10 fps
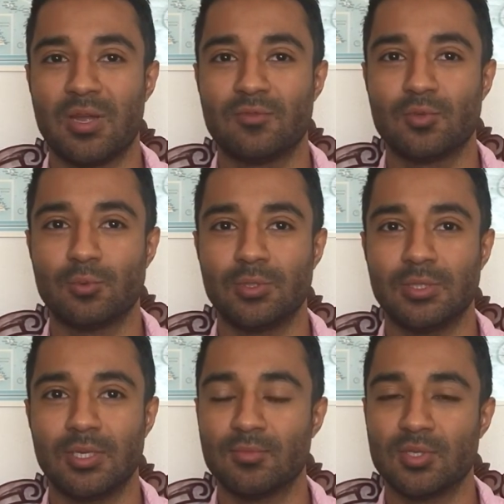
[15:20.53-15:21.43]
really
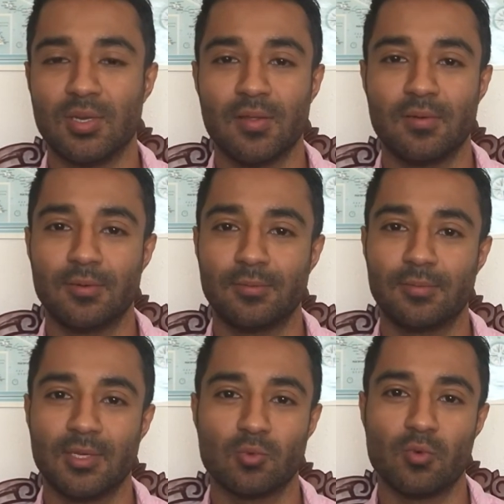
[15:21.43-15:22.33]
come together
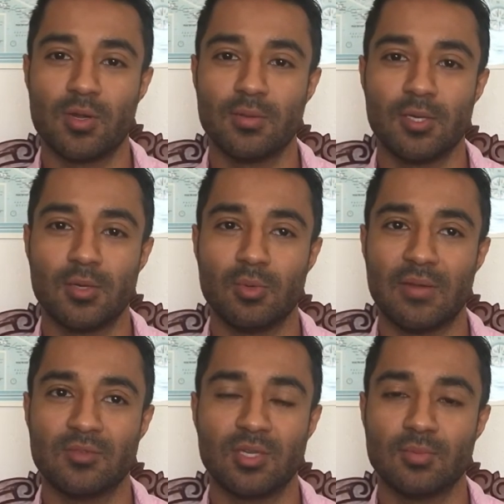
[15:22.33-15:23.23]
as one, you know, we
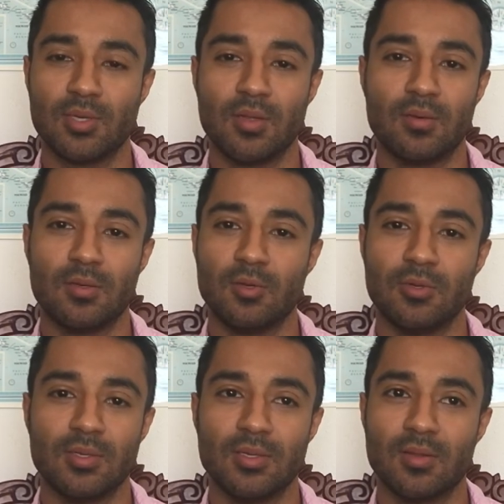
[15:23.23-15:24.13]
have to come together in
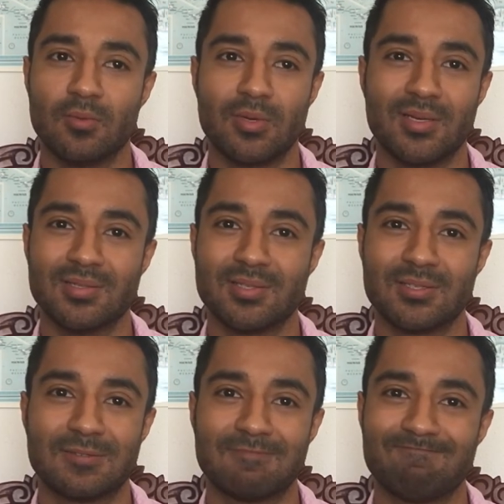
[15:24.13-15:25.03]
unity,
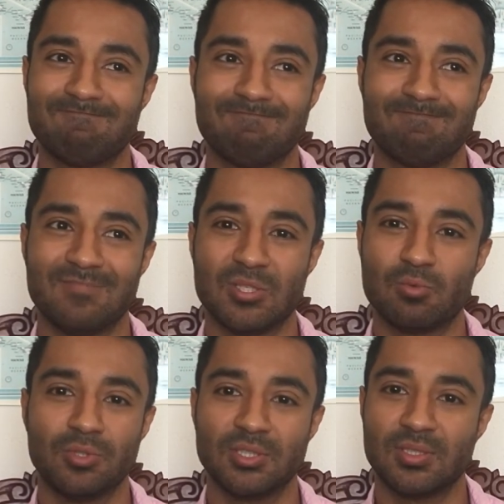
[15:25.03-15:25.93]
otherwise this
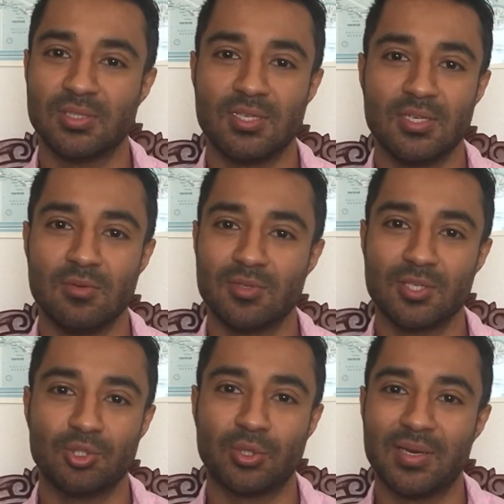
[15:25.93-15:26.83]
will just continue. It's a
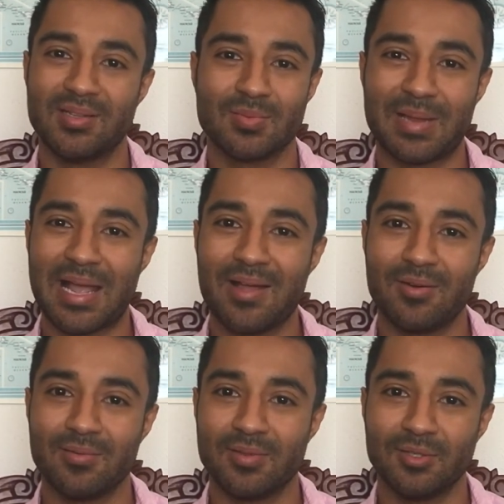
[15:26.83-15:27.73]
trend, it's a
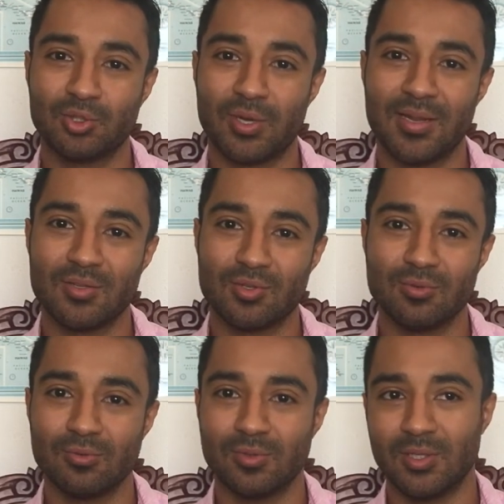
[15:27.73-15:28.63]
pattern that they're trying
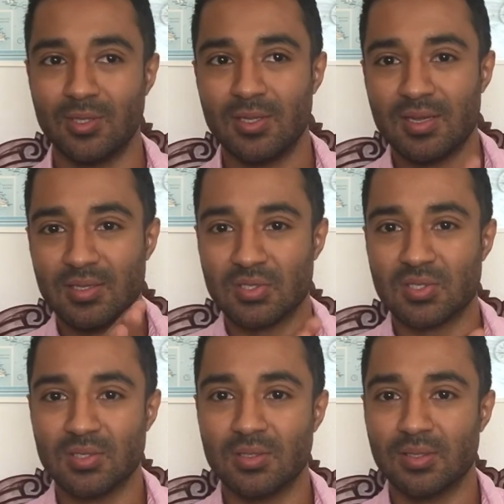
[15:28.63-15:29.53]
to
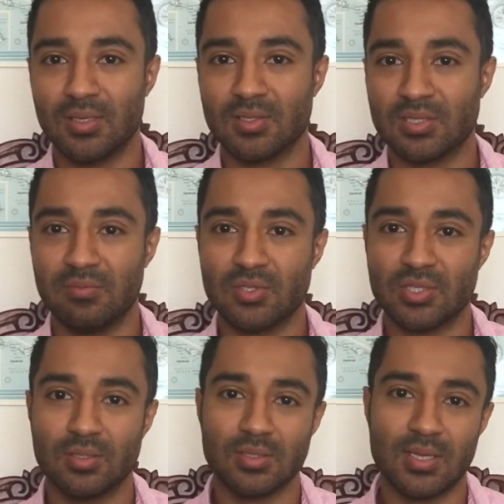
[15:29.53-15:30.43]
instill in us every
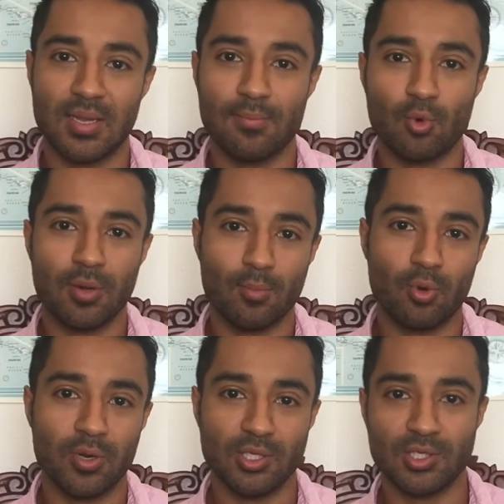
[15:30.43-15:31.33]
single day, more and
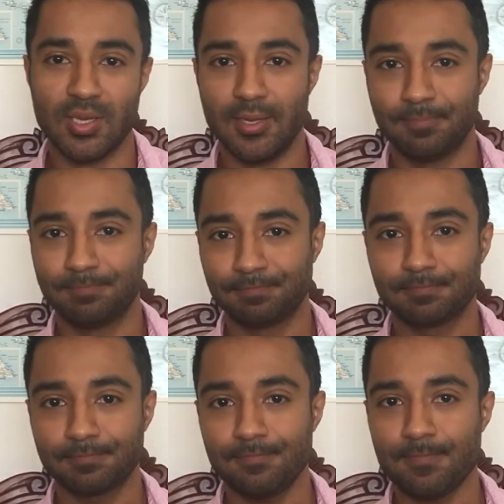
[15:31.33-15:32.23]
more each day.
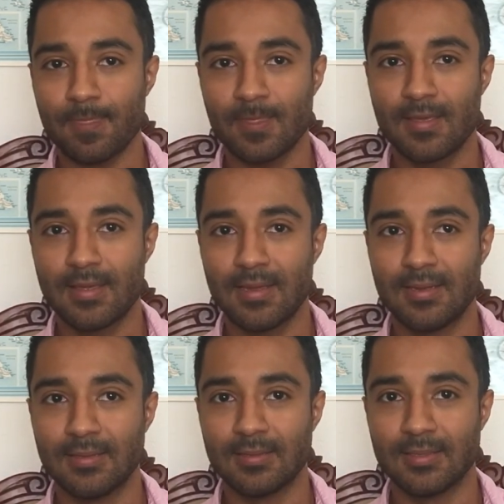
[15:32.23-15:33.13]

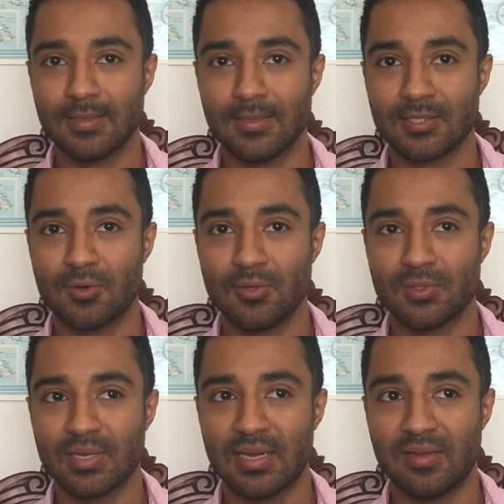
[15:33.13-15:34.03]
And it's going
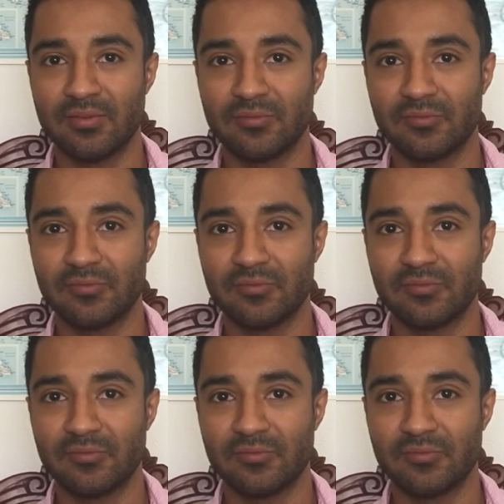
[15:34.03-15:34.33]
to have